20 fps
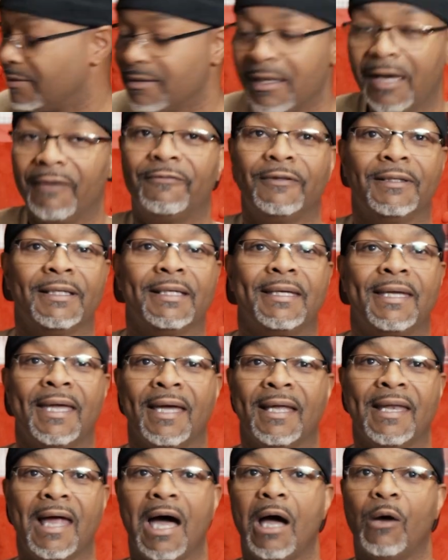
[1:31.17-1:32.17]
Definitely
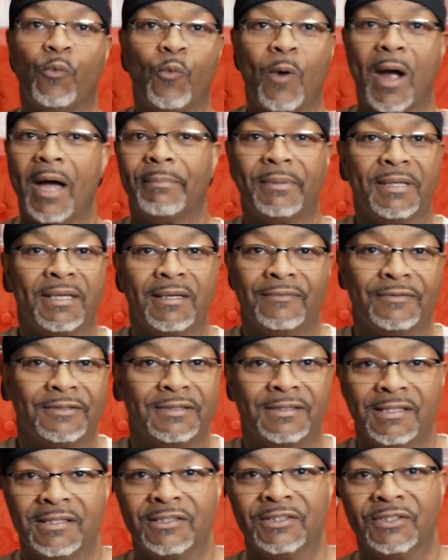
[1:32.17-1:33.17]
cannot wrap
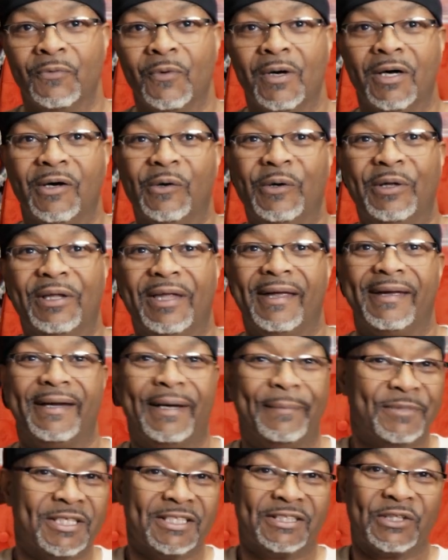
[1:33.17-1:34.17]
gifts this well.
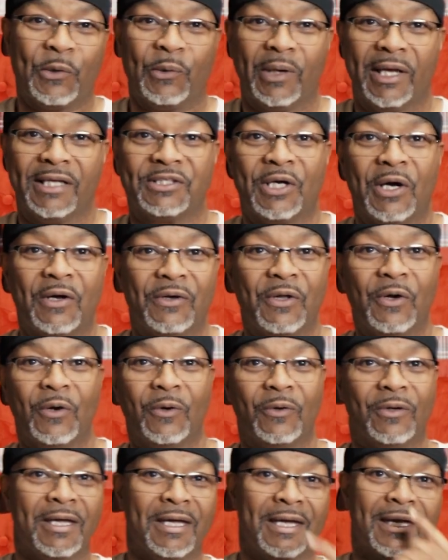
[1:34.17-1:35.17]
I'm just gonna let y'all
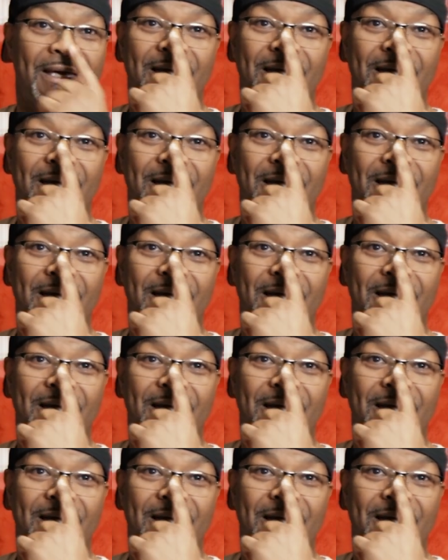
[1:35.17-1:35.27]
know.